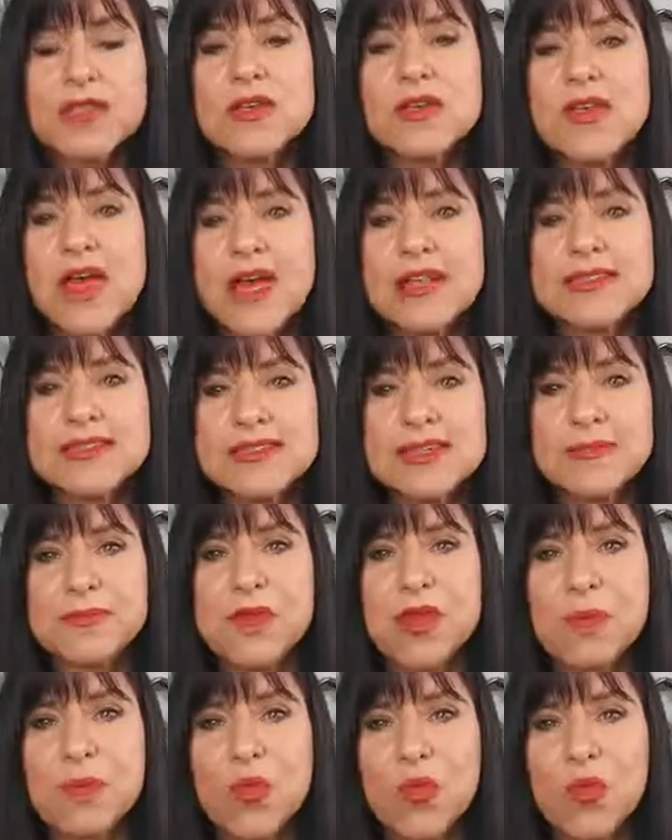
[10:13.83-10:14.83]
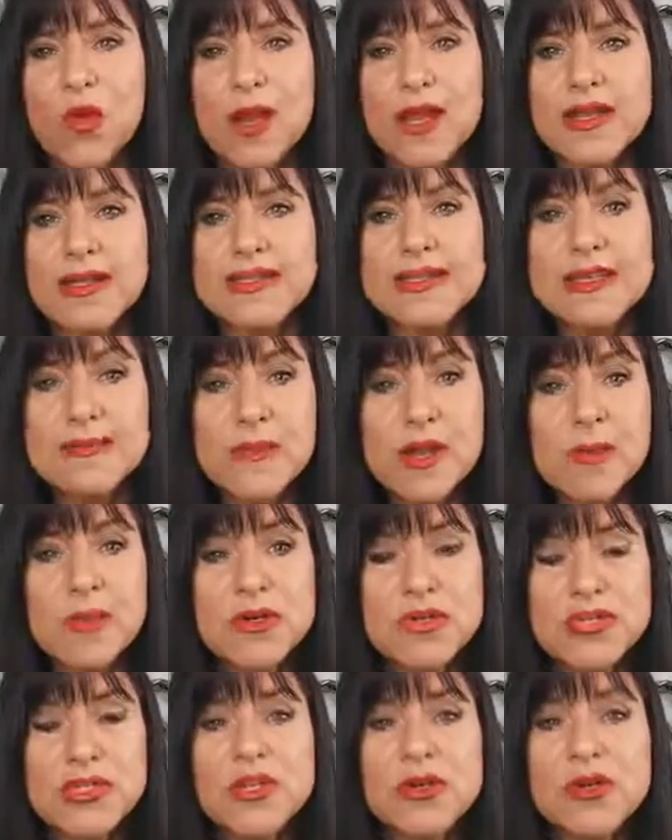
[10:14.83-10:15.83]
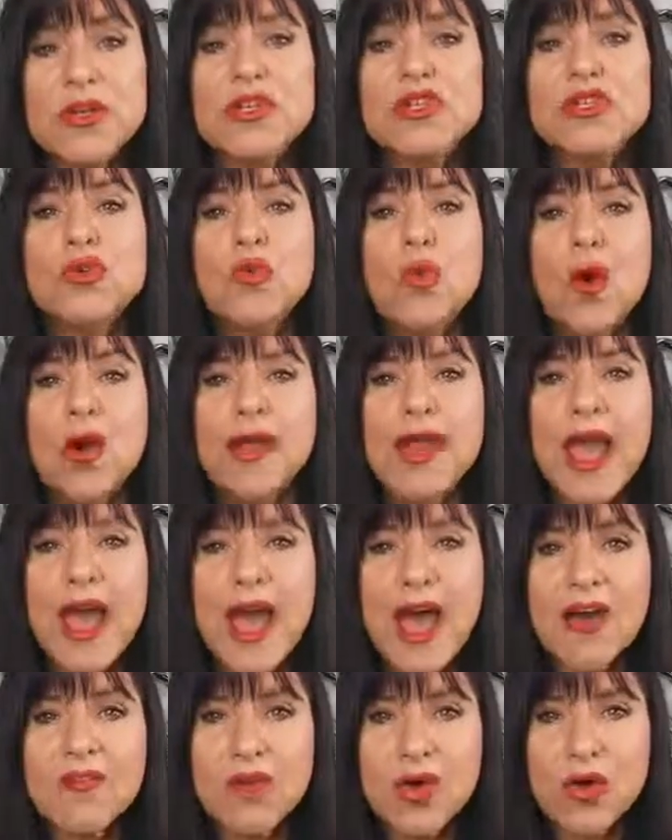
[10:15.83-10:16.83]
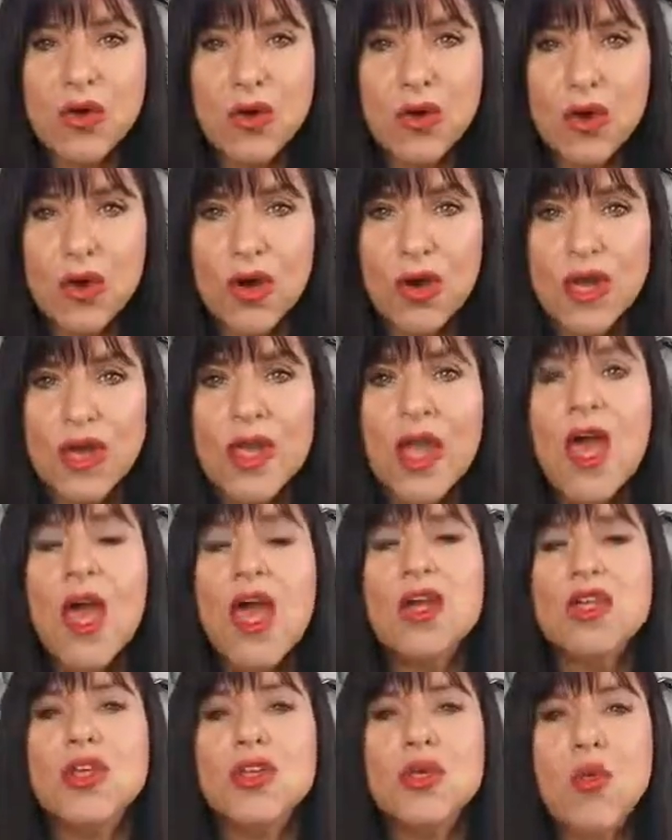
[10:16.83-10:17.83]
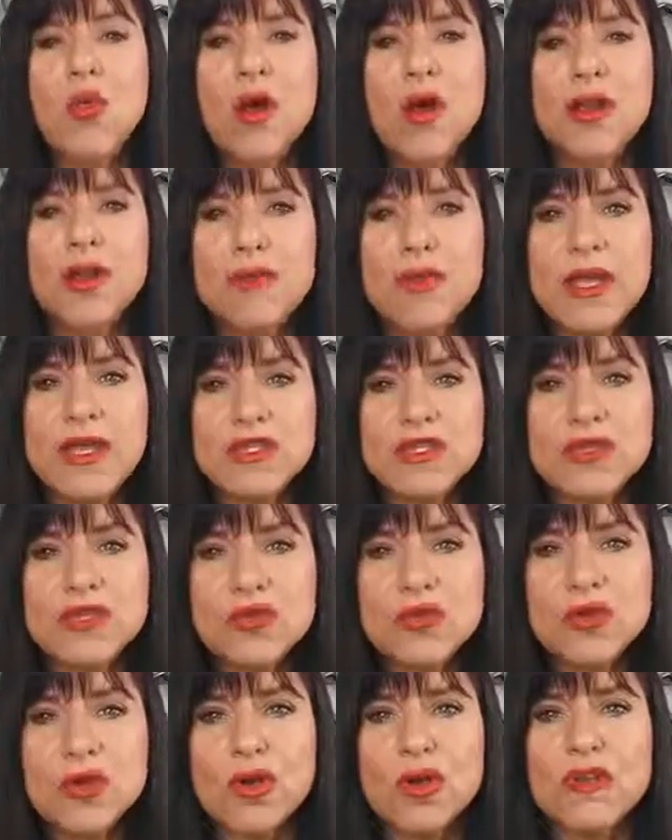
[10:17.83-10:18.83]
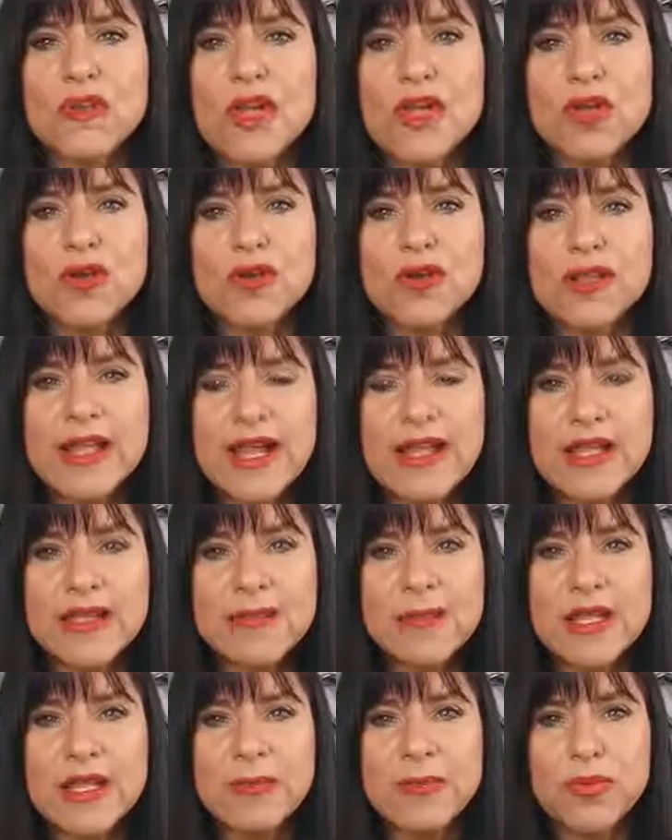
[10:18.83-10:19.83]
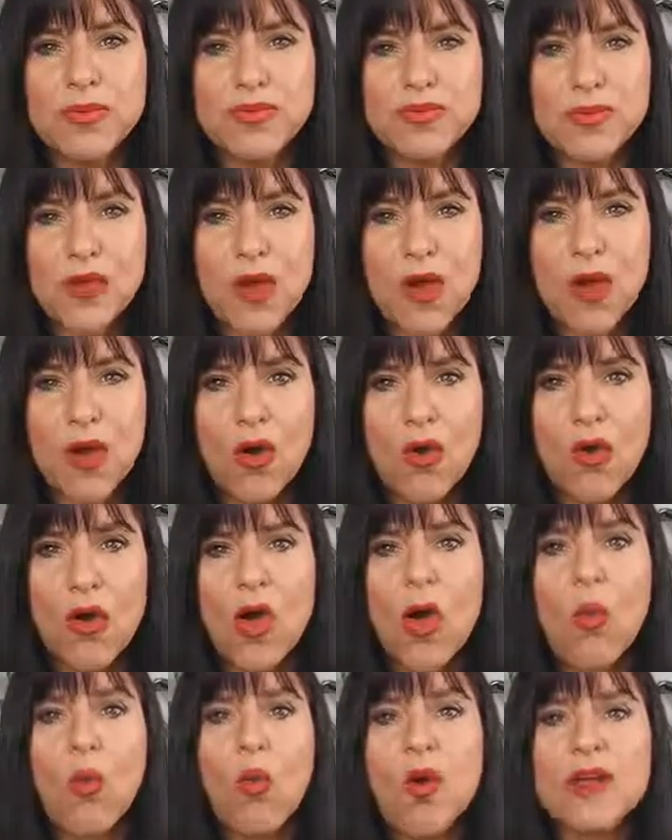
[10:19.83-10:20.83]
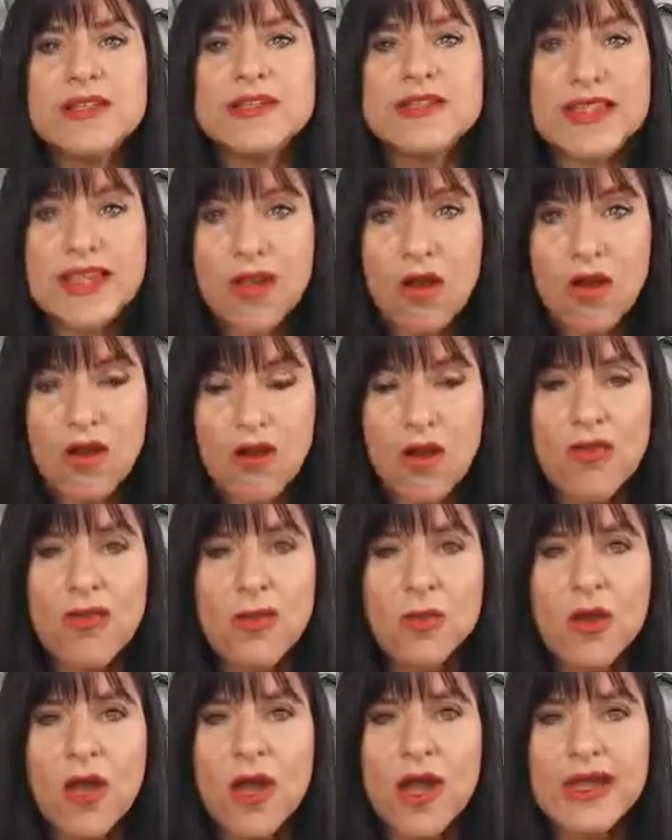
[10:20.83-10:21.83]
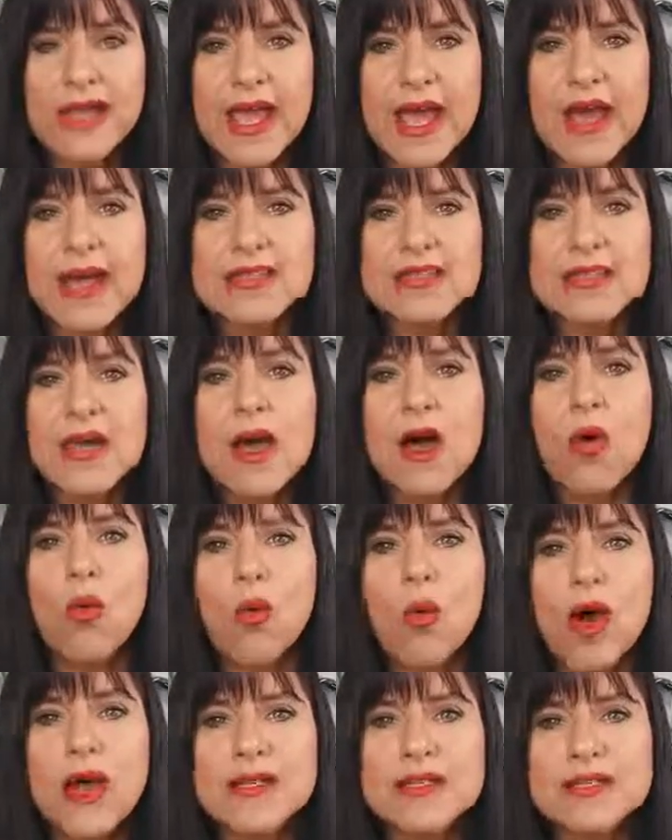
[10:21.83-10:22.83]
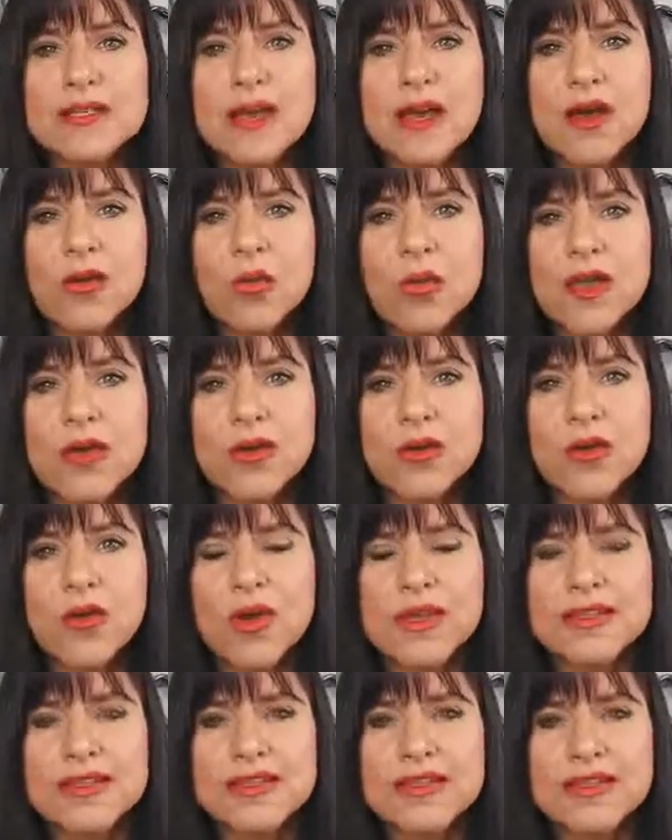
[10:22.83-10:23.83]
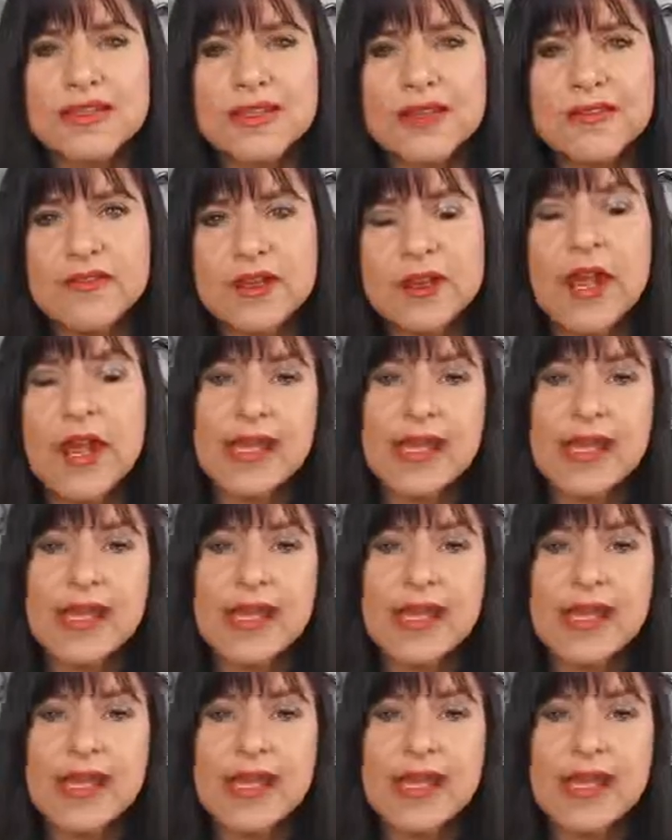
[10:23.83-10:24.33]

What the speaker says: So that's tip number one. Tip number two is you want to have a hook. You want to make sure that you're letting people know once they are on the broadcast what you're going to deliver.